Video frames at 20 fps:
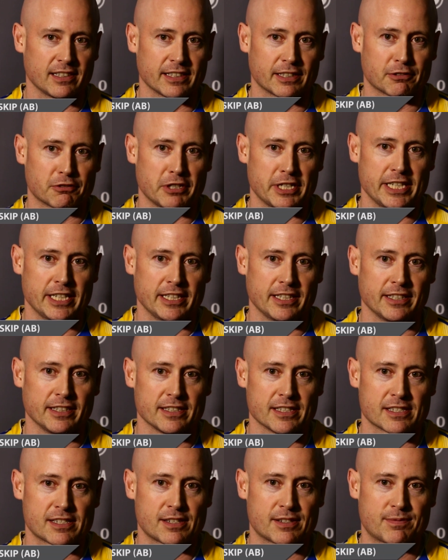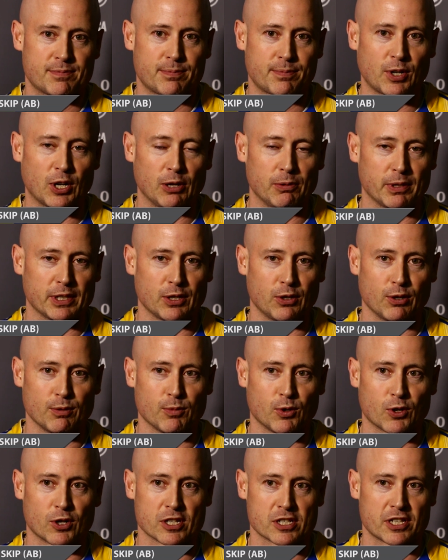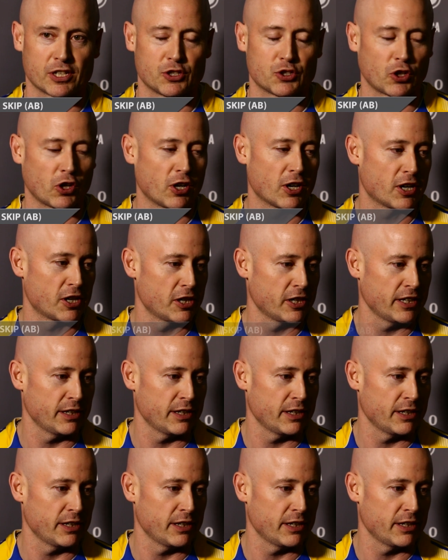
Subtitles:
Like Reed is probably going more as a drawer.